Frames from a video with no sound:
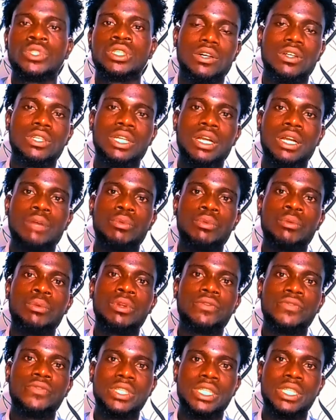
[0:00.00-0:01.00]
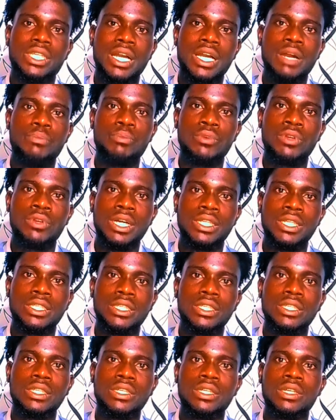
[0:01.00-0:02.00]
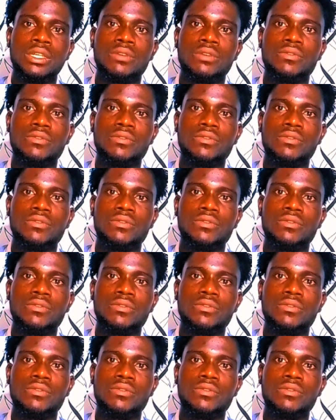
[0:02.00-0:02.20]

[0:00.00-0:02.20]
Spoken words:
Or you can promote physical products.